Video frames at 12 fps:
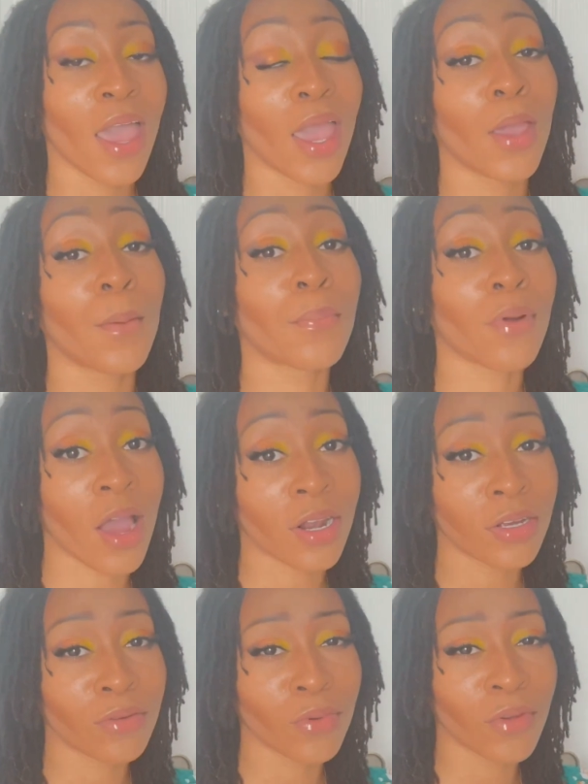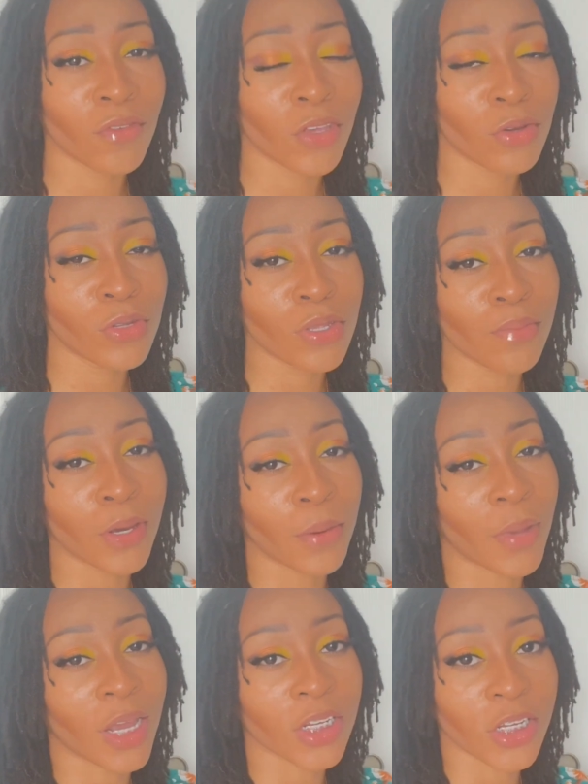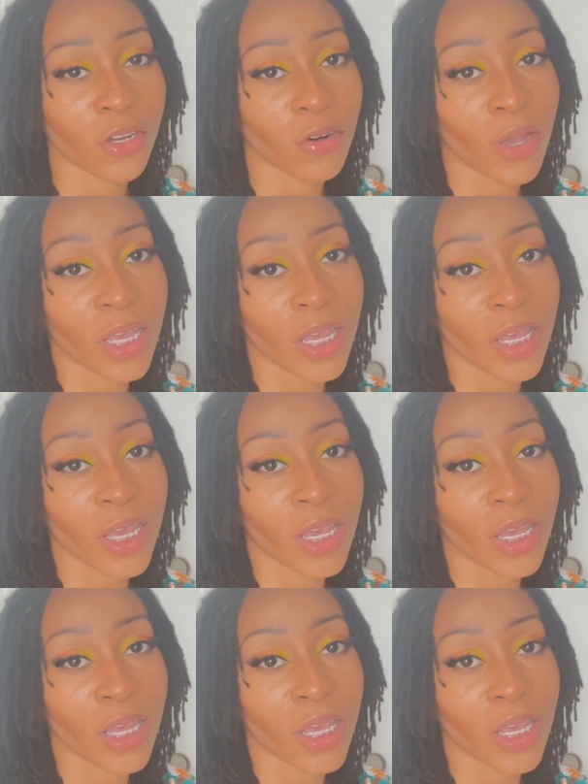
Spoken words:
and product reviews, but my channel